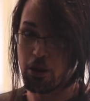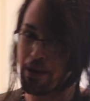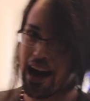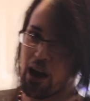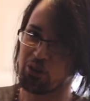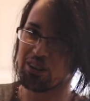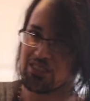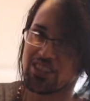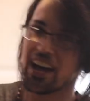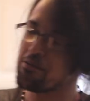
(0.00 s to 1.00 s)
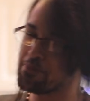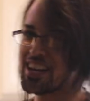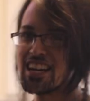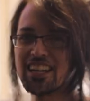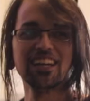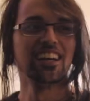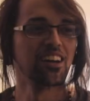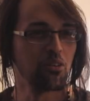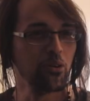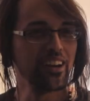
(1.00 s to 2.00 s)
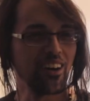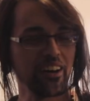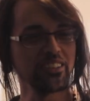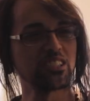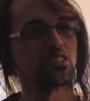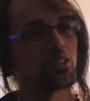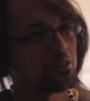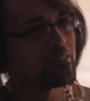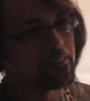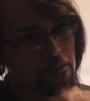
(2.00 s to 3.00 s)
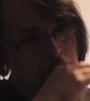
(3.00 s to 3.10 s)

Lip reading: the powers that be would also